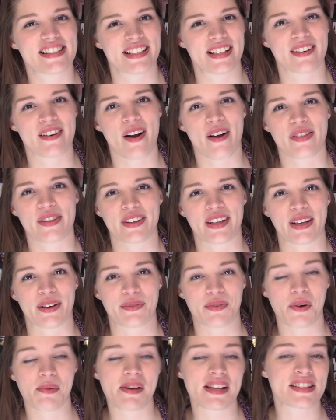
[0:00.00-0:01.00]
all the like
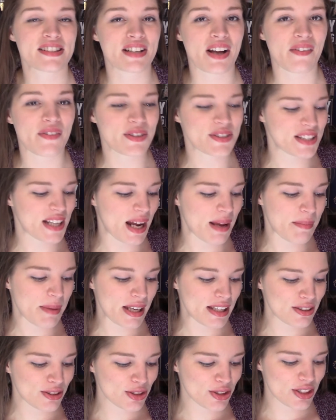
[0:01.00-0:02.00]
romance novels that I
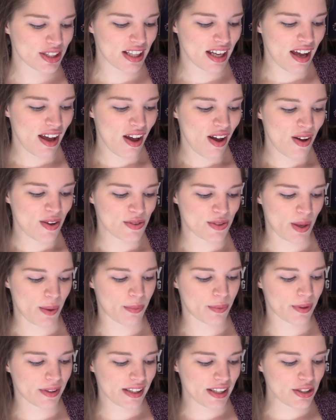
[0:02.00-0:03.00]
binged. So
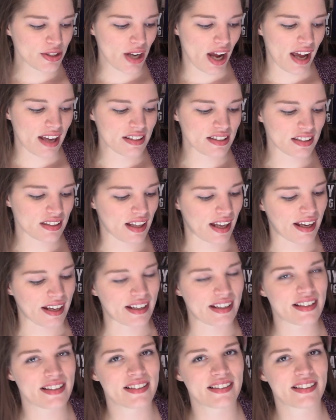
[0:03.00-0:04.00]
I'm really trying to like